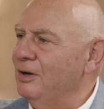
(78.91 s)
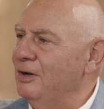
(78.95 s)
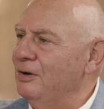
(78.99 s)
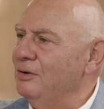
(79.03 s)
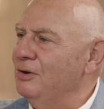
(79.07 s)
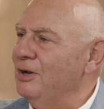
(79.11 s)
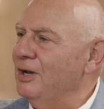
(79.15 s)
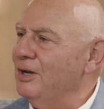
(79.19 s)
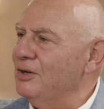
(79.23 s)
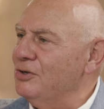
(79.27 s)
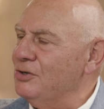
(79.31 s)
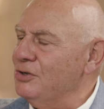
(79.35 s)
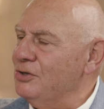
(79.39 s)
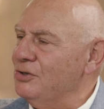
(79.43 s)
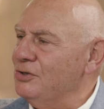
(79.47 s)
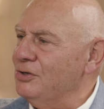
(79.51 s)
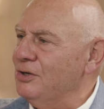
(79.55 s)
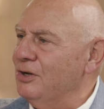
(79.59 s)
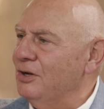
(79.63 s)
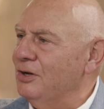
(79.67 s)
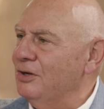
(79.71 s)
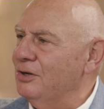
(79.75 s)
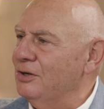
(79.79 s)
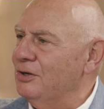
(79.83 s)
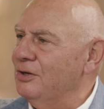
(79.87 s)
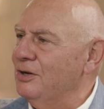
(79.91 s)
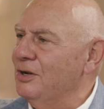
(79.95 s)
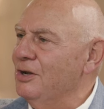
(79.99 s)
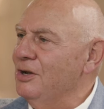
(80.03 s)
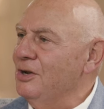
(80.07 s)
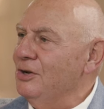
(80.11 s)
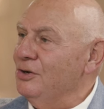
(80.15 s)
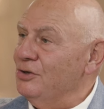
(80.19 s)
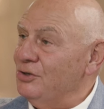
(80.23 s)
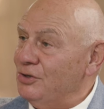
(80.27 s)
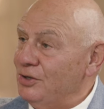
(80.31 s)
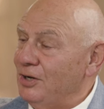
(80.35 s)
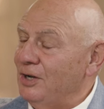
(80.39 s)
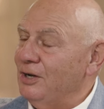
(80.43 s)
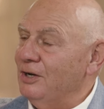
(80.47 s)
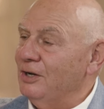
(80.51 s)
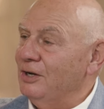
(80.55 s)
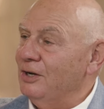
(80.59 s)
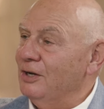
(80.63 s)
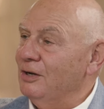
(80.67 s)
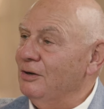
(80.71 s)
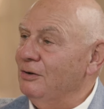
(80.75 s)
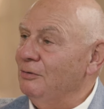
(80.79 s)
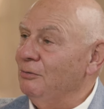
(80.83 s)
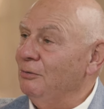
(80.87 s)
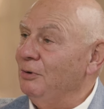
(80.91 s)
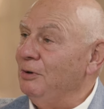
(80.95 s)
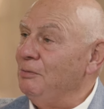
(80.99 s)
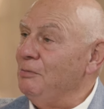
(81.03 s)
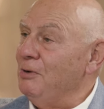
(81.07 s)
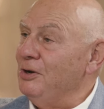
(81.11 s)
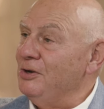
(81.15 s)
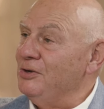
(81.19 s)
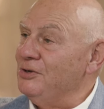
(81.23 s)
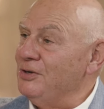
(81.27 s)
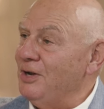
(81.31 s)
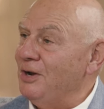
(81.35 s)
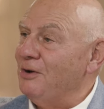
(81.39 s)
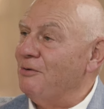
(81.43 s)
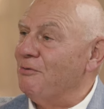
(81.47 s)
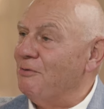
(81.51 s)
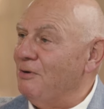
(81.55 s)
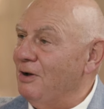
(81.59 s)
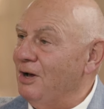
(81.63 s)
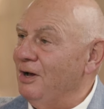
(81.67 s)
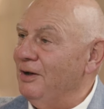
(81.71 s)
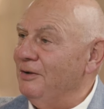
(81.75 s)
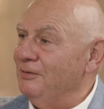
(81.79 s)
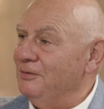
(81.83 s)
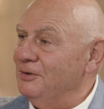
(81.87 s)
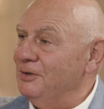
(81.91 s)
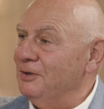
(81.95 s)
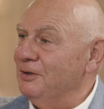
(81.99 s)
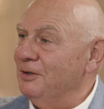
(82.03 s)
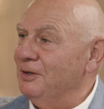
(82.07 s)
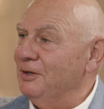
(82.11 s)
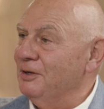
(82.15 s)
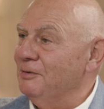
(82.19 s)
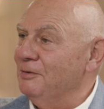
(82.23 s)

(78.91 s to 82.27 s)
I only actually started studying when my son arrived